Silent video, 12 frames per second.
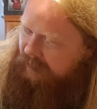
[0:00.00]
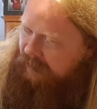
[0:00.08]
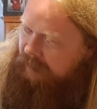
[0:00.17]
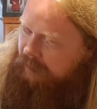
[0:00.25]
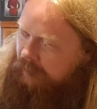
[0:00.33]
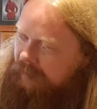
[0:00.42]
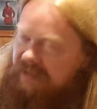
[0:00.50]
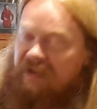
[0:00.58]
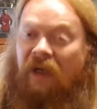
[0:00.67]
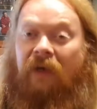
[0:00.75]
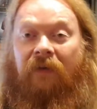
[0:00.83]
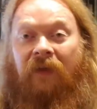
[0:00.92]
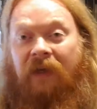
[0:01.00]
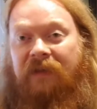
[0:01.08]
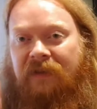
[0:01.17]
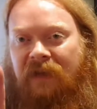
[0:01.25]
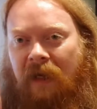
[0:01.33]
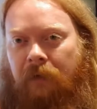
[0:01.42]
8, 9, 10. That
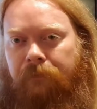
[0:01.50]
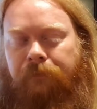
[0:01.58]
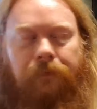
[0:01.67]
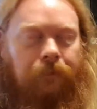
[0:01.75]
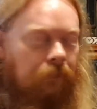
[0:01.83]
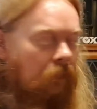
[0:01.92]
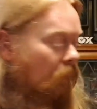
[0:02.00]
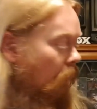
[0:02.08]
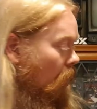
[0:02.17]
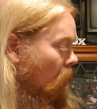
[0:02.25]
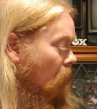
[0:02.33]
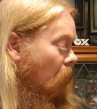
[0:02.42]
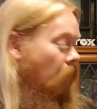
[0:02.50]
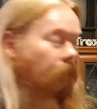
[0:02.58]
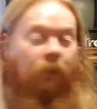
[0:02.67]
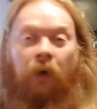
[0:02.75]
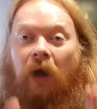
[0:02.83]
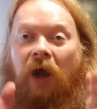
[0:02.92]
is 10.
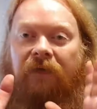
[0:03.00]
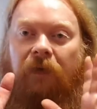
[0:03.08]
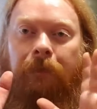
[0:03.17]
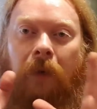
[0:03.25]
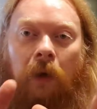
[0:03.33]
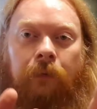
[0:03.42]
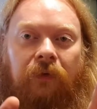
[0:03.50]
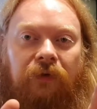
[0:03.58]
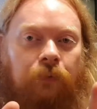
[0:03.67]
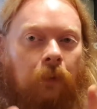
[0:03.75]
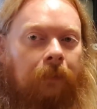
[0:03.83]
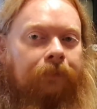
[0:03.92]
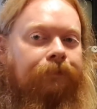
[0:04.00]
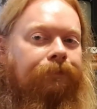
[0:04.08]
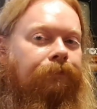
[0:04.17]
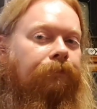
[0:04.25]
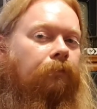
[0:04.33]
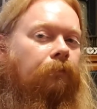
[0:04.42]
But I have a bonus one.
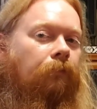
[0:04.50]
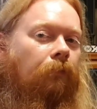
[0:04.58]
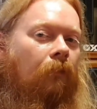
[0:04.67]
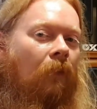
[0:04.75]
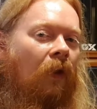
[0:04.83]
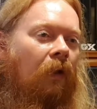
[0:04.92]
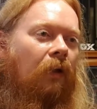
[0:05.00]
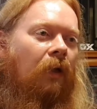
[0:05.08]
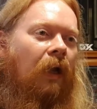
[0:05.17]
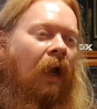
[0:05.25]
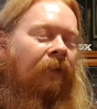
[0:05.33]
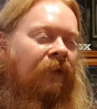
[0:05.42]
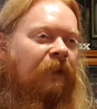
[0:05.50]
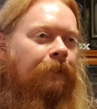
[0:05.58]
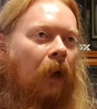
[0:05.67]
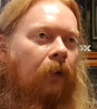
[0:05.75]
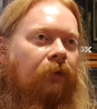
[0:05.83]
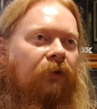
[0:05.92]
And this
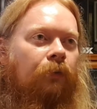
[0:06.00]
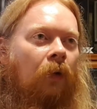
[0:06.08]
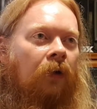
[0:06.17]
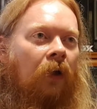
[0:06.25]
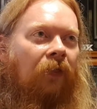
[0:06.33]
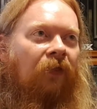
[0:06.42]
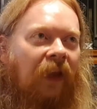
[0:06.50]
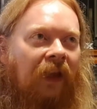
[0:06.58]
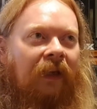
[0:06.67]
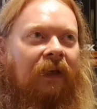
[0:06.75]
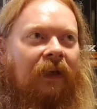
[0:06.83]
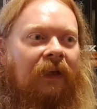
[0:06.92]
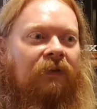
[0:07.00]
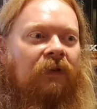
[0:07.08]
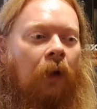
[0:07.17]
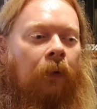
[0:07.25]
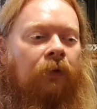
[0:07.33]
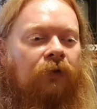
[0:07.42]
bonus one I think is
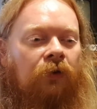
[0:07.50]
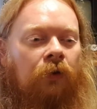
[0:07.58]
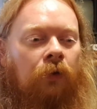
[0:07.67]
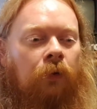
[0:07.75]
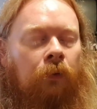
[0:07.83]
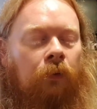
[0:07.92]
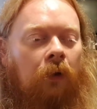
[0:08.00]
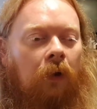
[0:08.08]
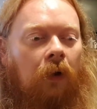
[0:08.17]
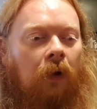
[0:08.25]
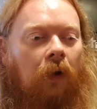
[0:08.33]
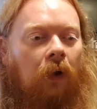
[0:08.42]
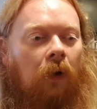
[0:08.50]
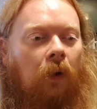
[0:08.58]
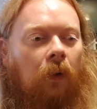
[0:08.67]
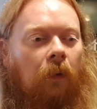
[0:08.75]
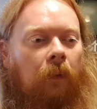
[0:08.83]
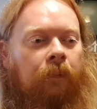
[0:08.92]
going to
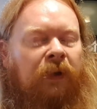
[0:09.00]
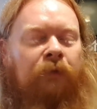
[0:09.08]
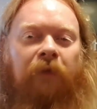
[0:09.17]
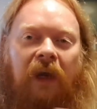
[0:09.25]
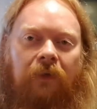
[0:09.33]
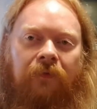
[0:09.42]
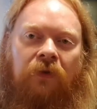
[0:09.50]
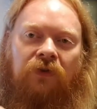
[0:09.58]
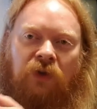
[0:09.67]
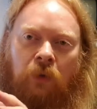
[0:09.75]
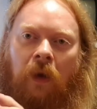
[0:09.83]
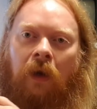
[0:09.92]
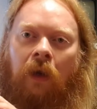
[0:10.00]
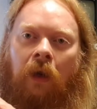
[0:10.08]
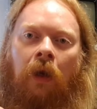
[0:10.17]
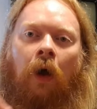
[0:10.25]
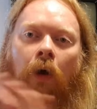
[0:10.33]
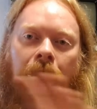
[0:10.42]
be relevant to a
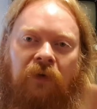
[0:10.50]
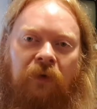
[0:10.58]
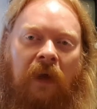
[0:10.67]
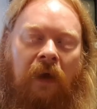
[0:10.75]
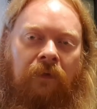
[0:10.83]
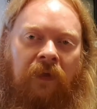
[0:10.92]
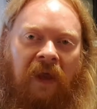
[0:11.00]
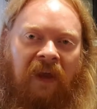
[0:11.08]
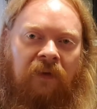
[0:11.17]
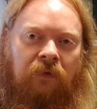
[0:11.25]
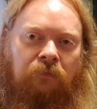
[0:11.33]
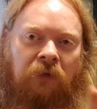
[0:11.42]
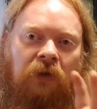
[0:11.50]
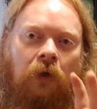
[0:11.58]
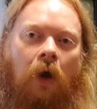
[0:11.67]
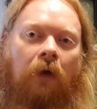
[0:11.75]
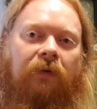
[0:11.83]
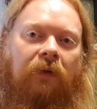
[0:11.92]
lot of you out there,
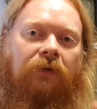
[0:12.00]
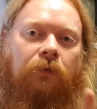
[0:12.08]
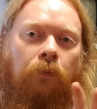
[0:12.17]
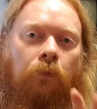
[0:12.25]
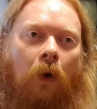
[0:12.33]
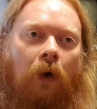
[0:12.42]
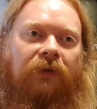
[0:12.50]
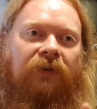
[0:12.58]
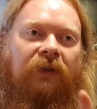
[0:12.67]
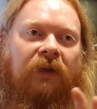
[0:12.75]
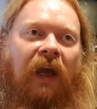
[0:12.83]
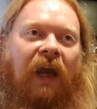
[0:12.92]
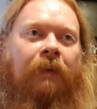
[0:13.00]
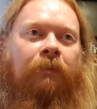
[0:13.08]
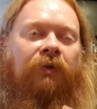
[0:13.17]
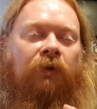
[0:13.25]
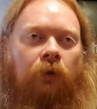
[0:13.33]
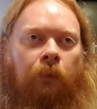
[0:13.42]
regardless what
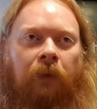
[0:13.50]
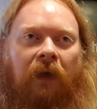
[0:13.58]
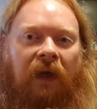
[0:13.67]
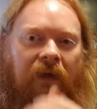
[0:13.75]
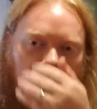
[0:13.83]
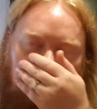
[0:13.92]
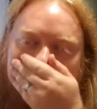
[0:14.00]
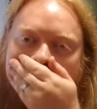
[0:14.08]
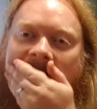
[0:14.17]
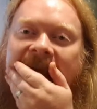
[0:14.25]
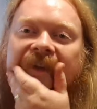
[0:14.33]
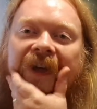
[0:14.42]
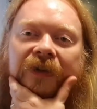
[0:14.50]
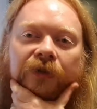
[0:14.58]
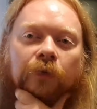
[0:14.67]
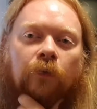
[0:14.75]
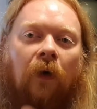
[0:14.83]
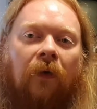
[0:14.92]
games you played on the
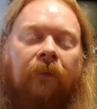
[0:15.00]
PlayStation